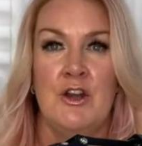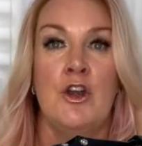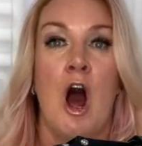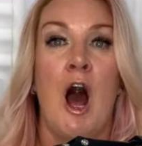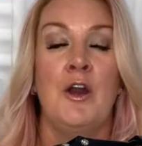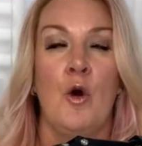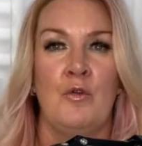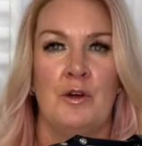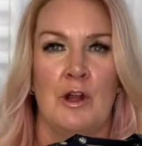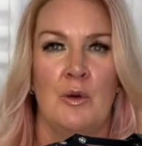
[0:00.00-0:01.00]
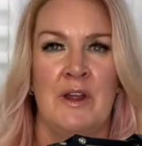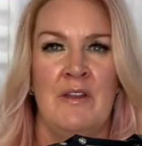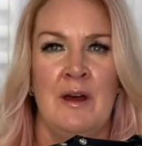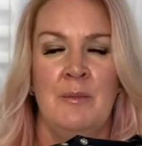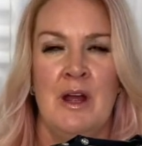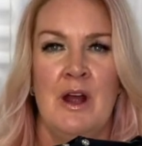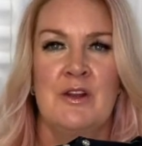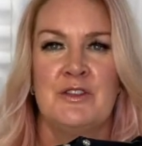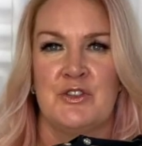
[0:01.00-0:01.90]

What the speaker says: Not overloading them to